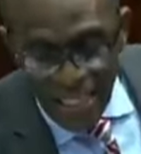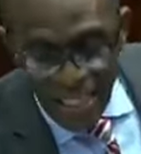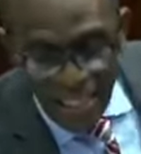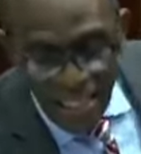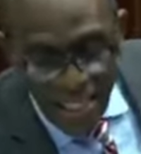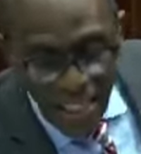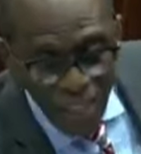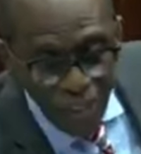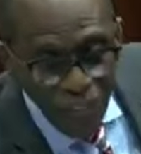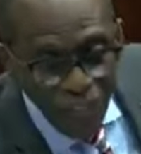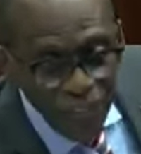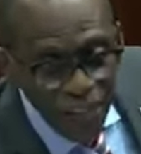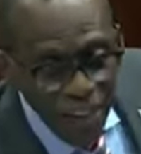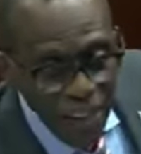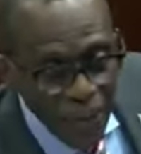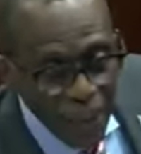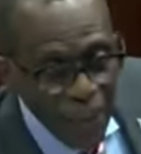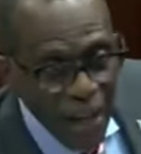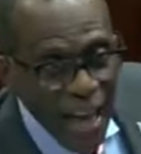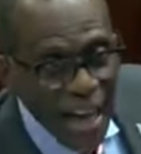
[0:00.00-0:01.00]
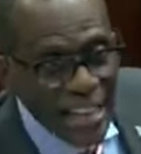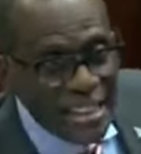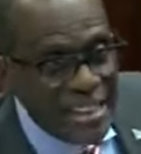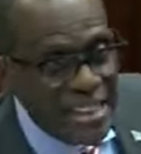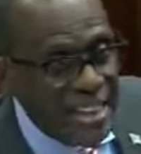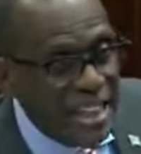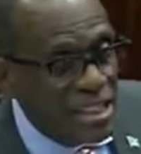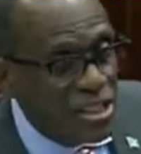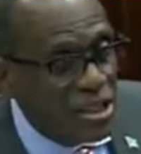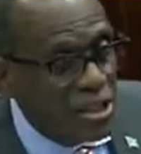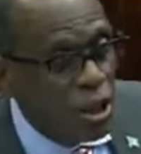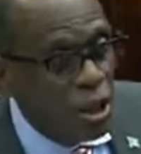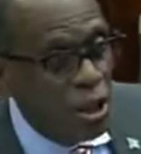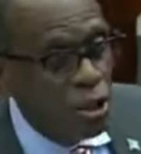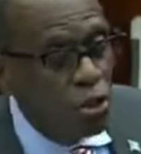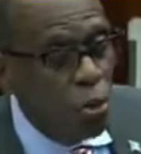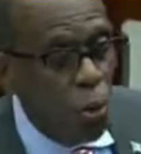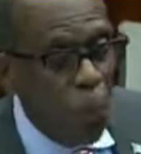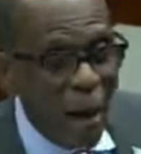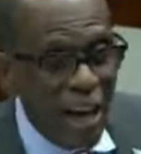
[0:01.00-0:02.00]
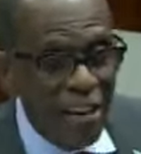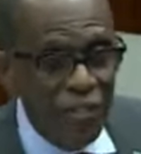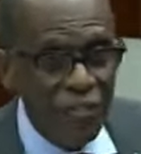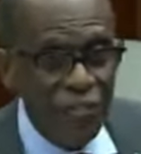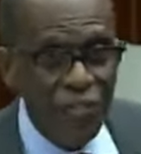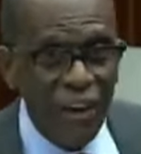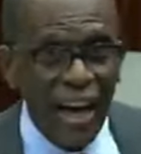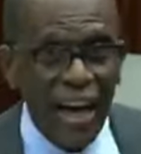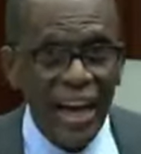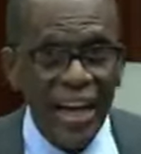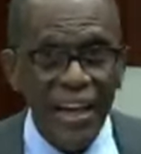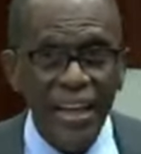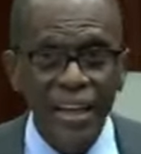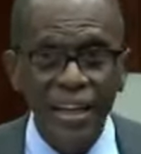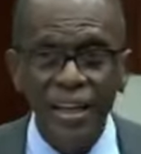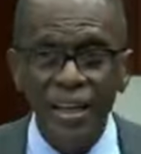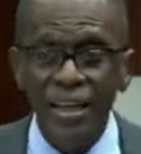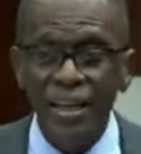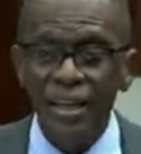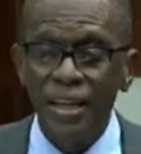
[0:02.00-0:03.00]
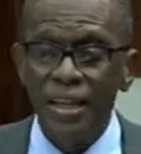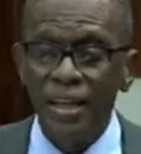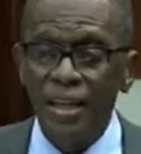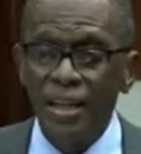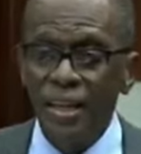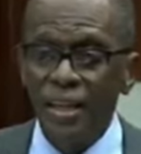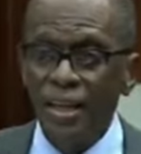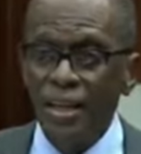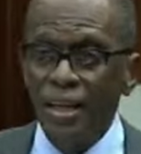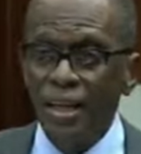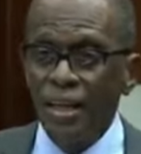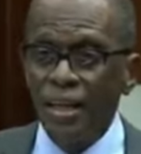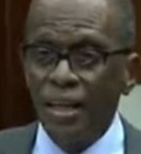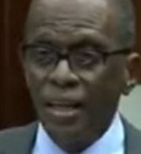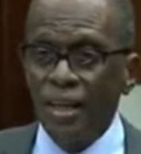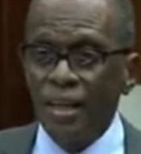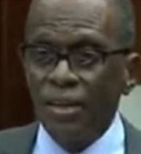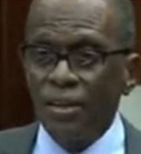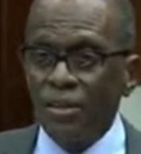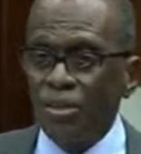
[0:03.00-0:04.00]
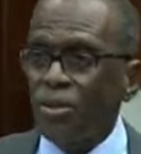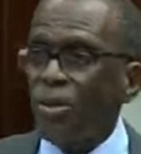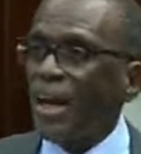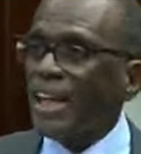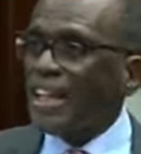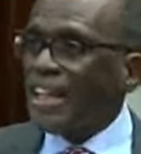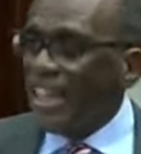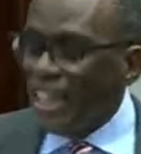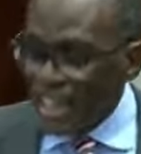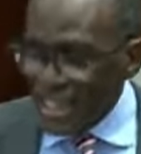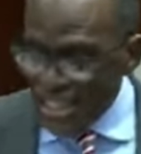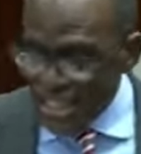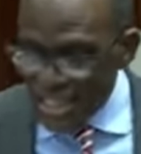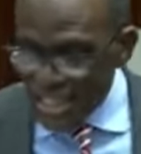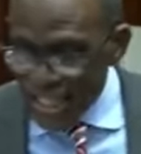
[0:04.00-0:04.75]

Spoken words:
give them access to Wi-Fi. So at least